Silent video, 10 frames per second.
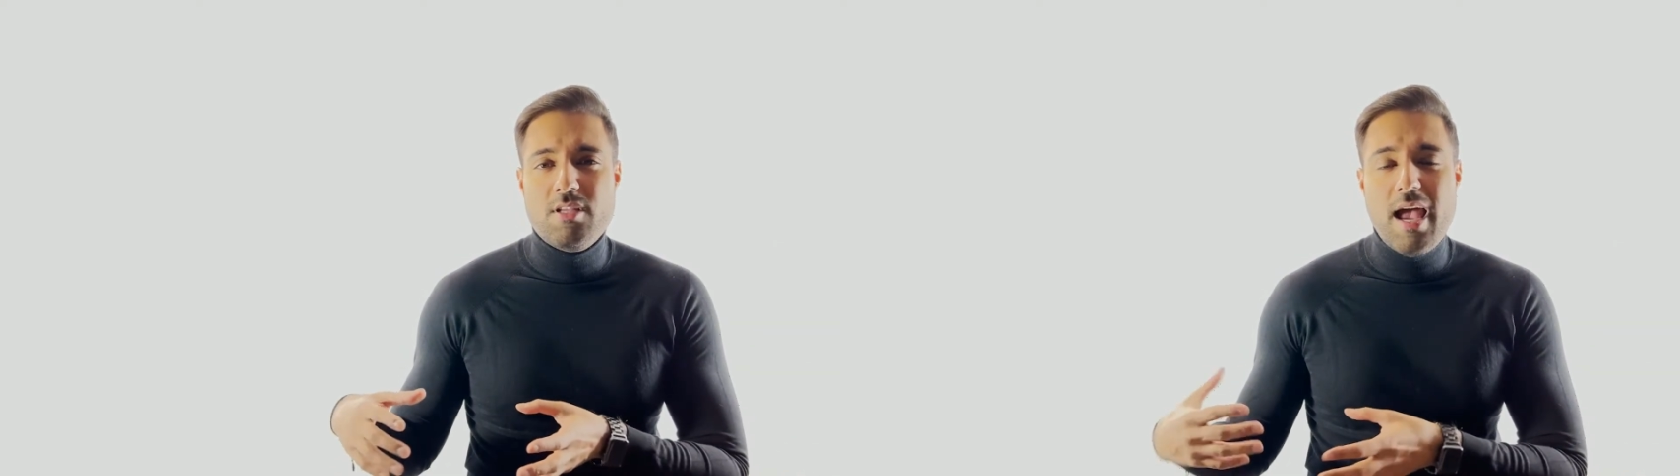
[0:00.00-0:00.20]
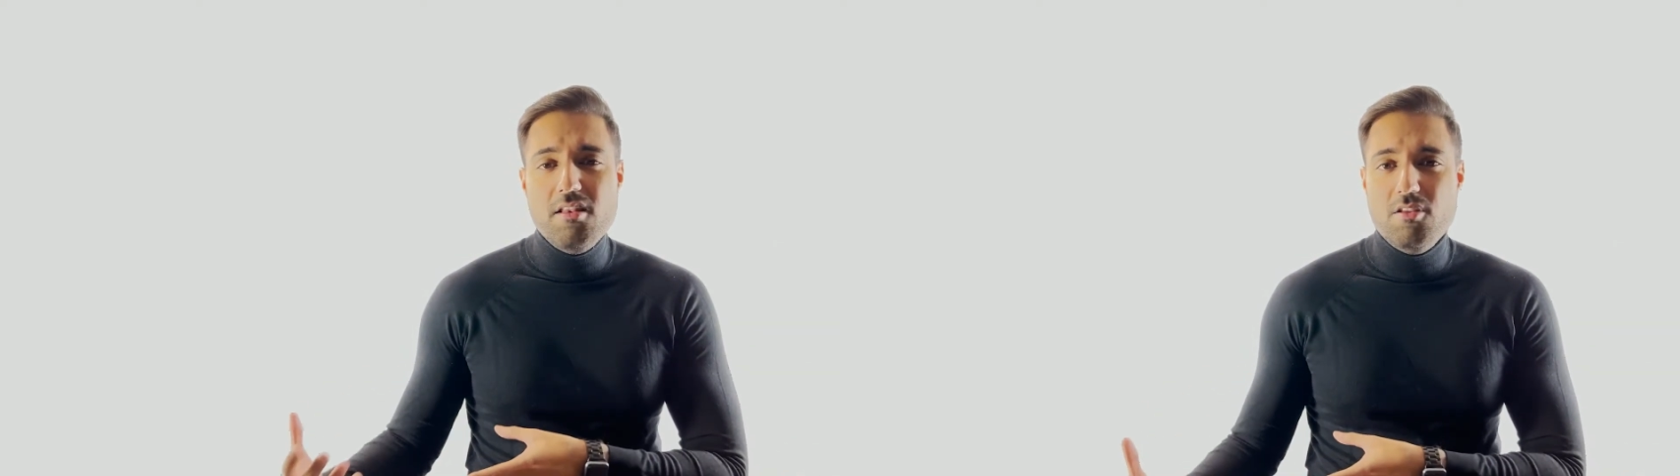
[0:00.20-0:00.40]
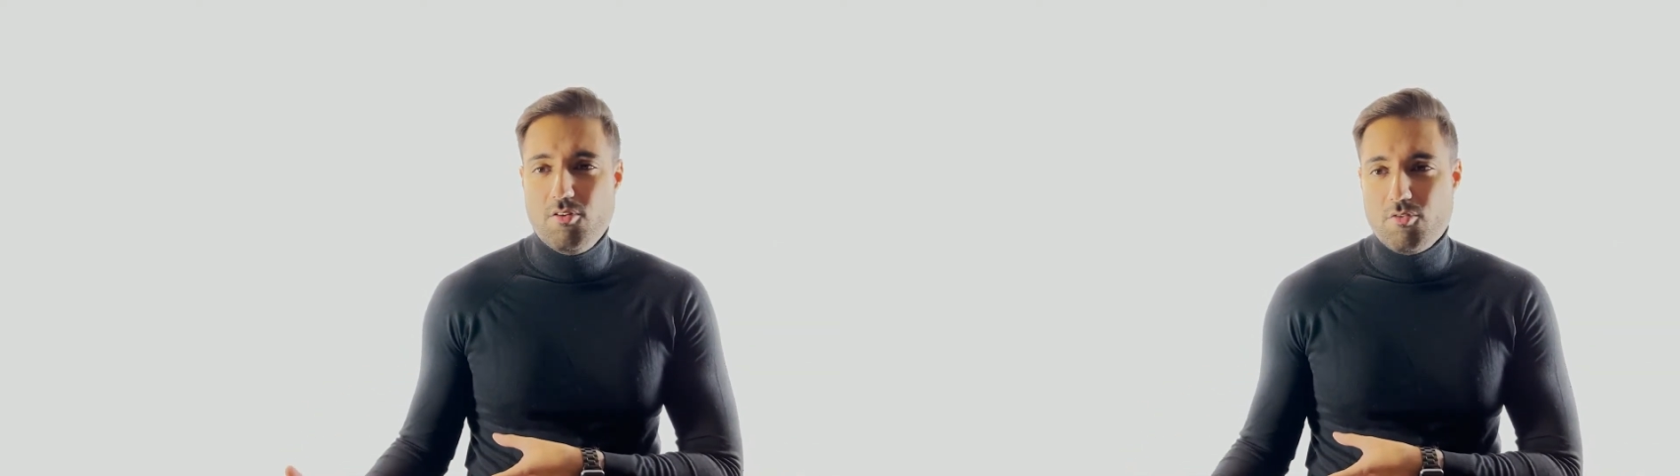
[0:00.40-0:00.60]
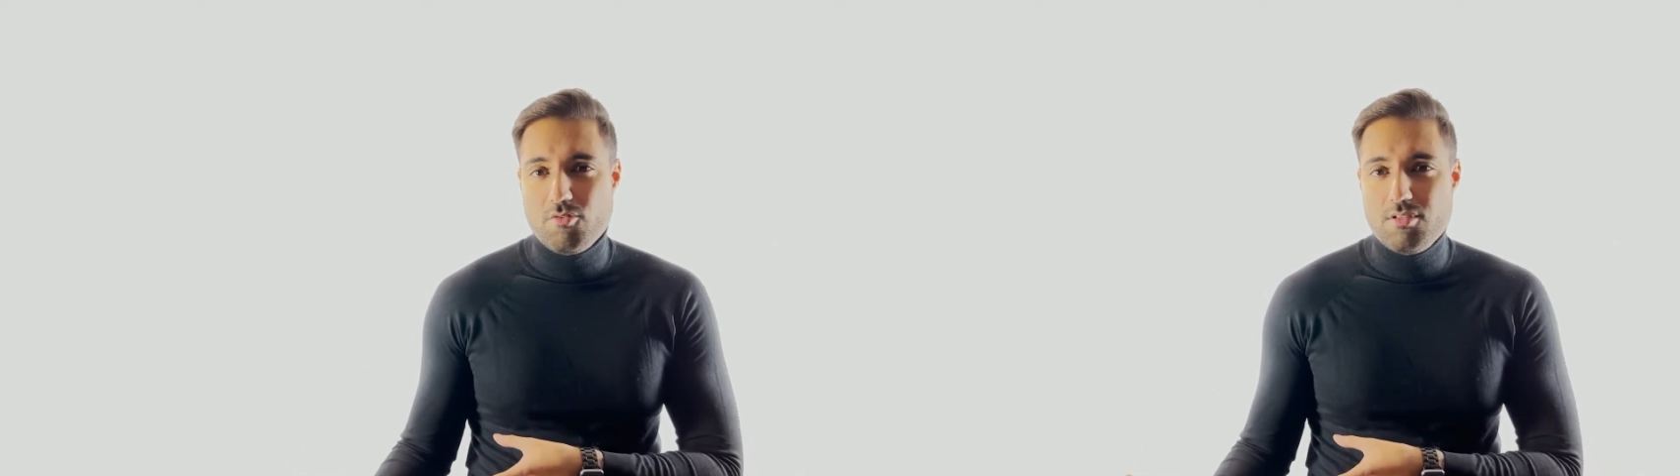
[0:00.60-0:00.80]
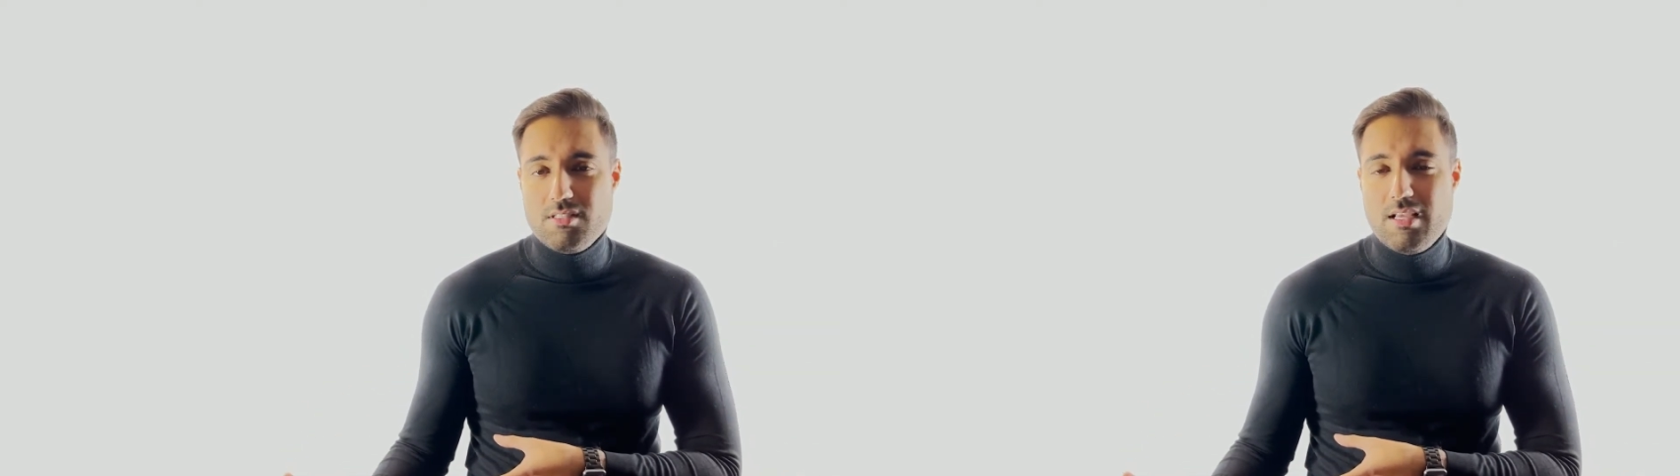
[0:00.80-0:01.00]

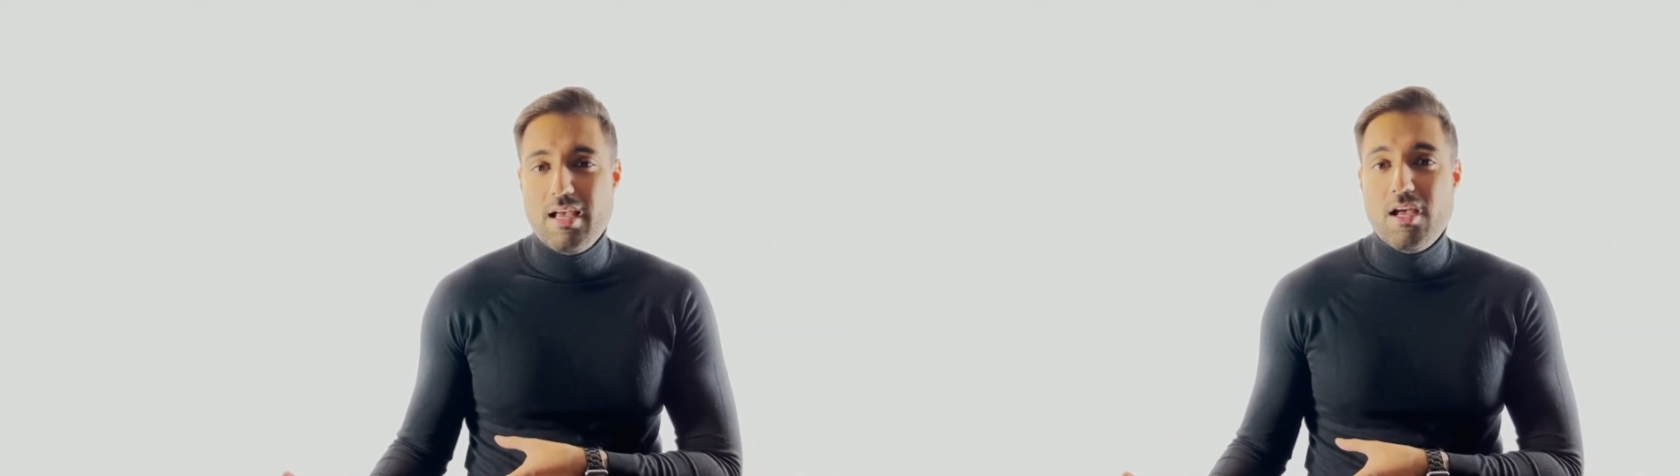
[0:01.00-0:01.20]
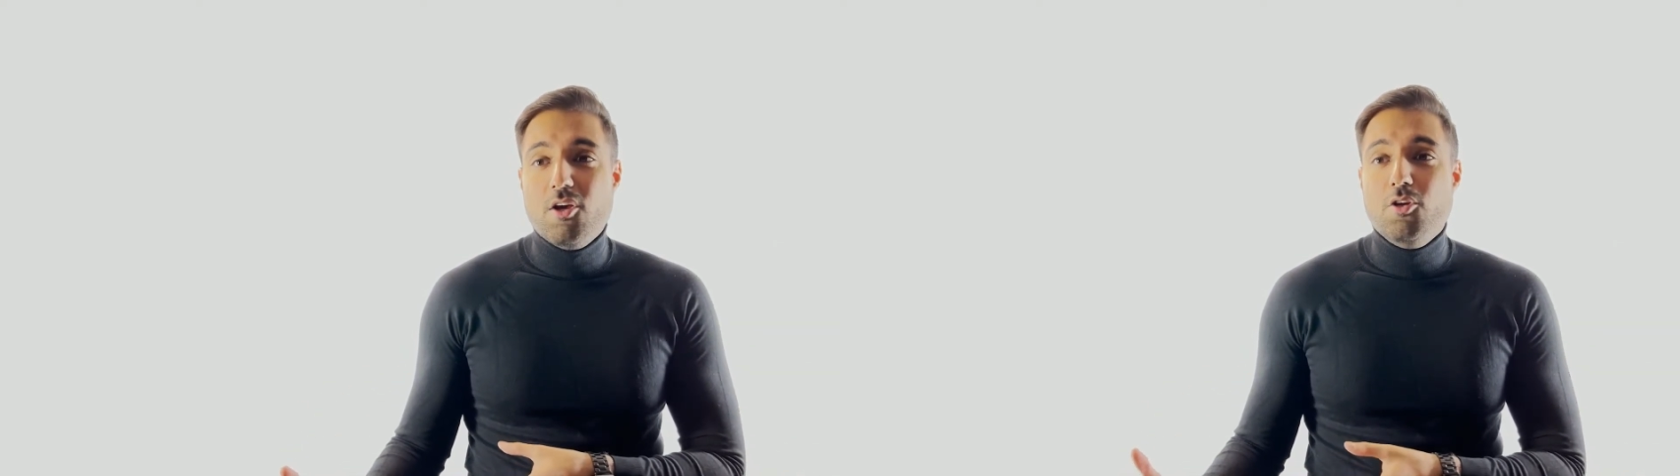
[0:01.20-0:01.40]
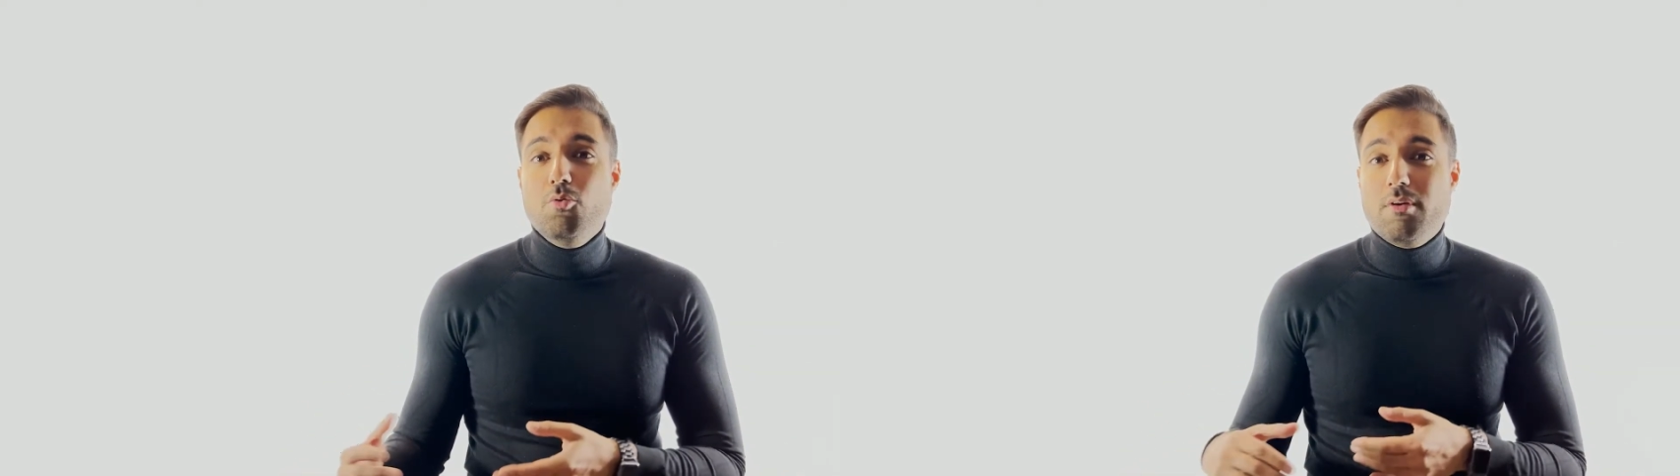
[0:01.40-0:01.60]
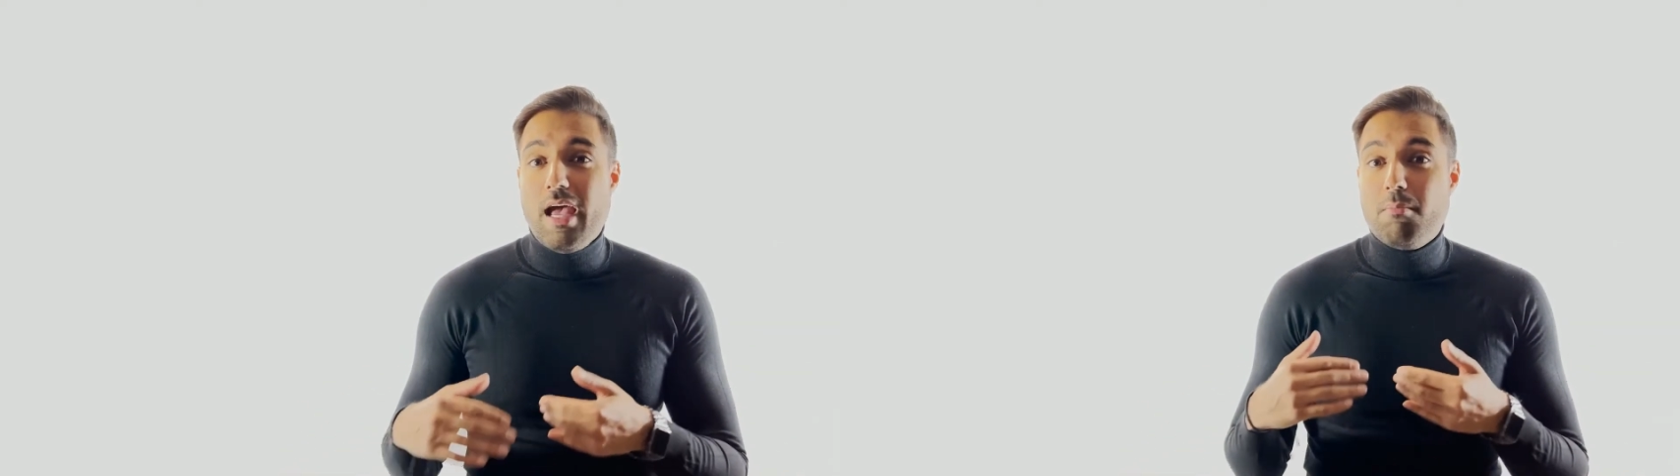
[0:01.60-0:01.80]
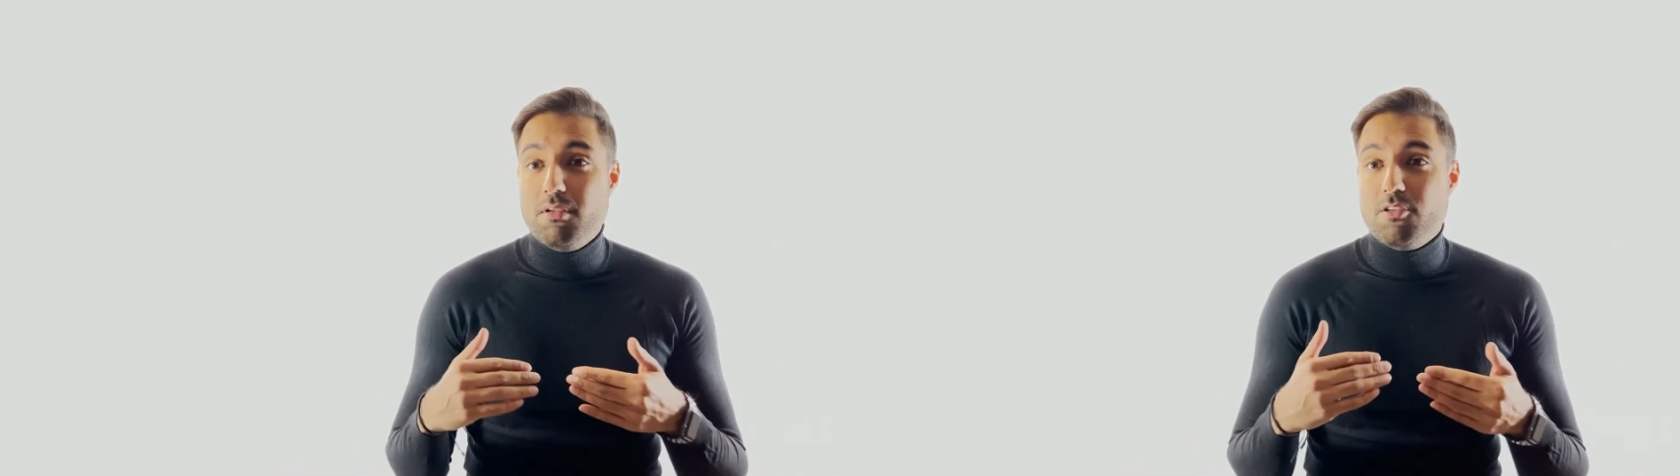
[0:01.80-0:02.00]
€10, you
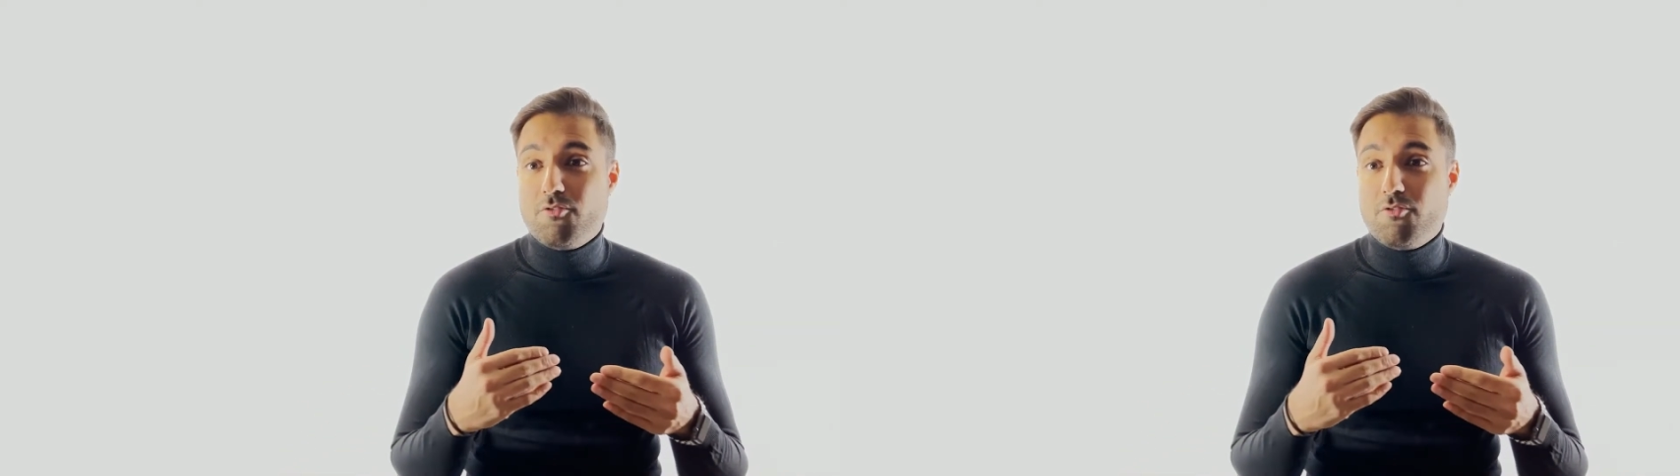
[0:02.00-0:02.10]
can be